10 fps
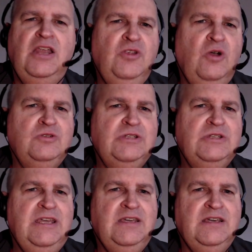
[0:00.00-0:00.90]

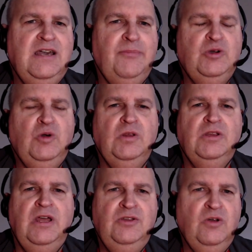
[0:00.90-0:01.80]
note-taking app
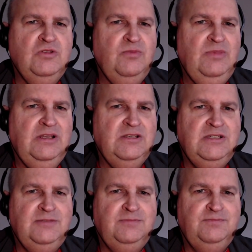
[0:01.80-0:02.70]
called Notability.